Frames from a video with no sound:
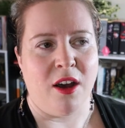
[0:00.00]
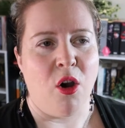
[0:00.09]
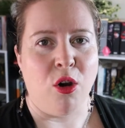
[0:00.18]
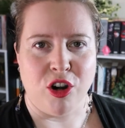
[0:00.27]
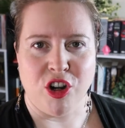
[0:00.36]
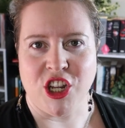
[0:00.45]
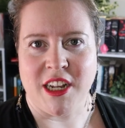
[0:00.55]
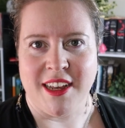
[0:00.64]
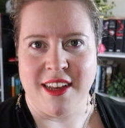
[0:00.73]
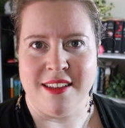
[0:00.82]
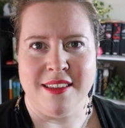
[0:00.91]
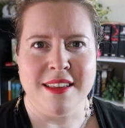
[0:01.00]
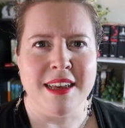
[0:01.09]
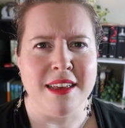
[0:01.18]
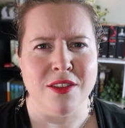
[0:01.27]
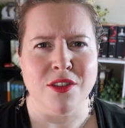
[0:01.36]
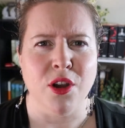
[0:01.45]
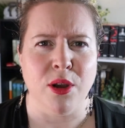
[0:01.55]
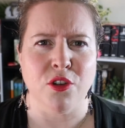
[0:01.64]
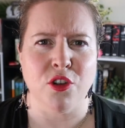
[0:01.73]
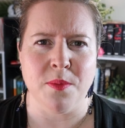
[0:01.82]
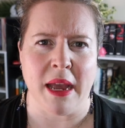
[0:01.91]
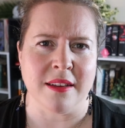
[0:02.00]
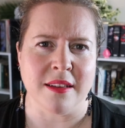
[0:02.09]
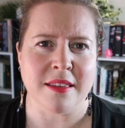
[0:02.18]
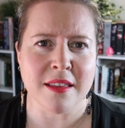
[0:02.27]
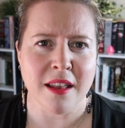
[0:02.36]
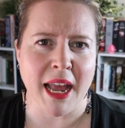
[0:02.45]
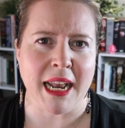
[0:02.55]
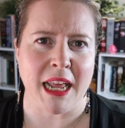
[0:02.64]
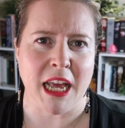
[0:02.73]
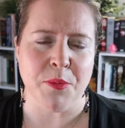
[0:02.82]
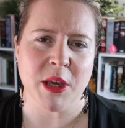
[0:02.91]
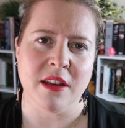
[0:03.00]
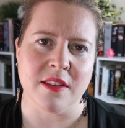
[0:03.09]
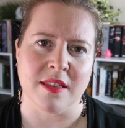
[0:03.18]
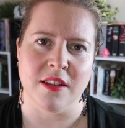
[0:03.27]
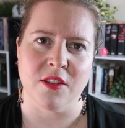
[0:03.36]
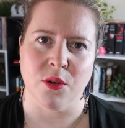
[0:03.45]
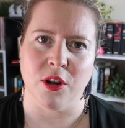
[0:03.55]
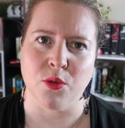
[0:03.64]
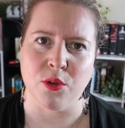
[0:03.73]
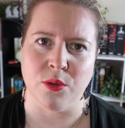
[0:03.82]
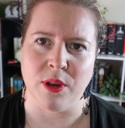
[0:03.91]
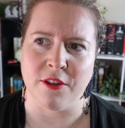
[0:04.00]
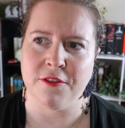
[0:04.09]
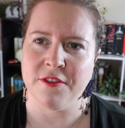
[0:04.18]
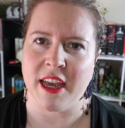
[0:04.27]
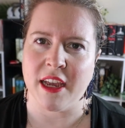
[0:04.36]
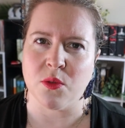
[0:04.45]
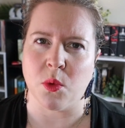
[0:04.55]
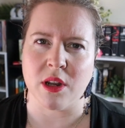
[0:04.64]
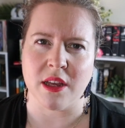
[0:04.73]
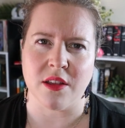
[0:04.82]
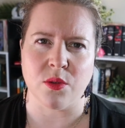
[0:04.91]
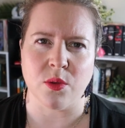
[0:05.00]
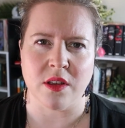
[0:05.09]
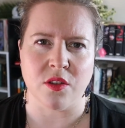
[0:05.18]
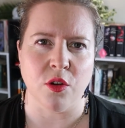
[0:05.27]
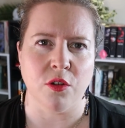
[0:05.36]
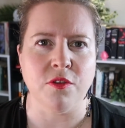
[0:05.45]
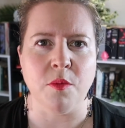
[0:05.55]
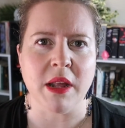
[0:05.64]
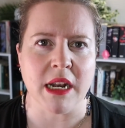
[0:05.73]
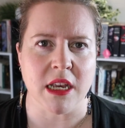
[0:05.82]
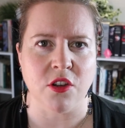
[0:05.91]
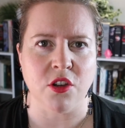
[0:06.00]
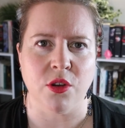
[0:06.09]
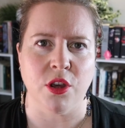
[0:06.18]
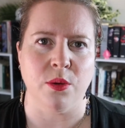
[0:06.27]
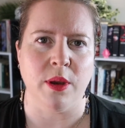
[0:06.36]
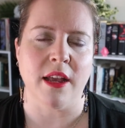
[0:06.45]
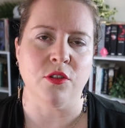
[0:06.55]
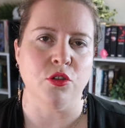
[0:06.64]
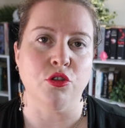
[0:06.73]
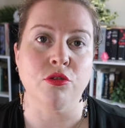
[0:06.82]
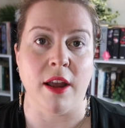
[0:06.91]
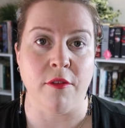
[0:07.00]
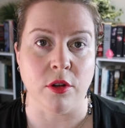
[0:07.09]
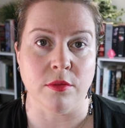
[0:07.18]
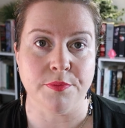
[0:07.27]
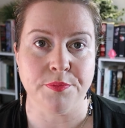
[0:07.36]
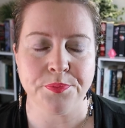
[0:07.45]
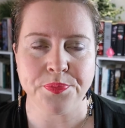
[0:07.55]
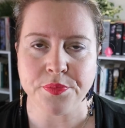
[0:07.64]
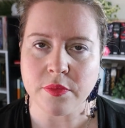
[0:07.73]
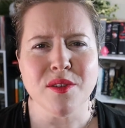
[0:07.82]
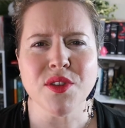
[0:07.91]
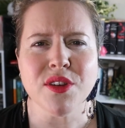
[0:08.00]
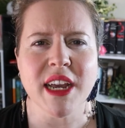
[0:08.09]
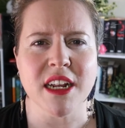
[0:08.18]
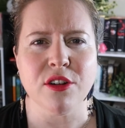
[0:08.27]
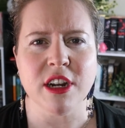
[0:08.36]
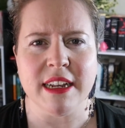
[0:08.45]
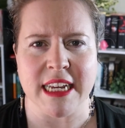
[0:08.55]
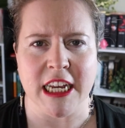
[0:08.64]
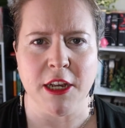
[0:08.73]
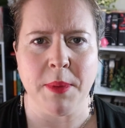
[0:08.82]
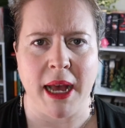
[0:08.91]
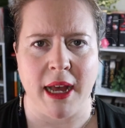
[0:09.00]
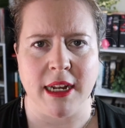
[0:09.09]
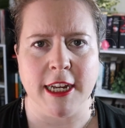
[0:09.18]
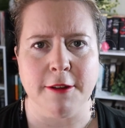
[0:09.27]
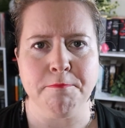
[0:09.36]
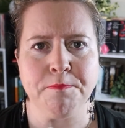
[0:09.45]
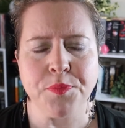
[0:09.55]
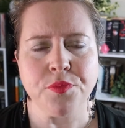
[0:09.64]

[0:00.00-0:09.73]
origin is going to matter slightly because that's going to affect what is or is not familiar to you as you travel. I also had a critique partner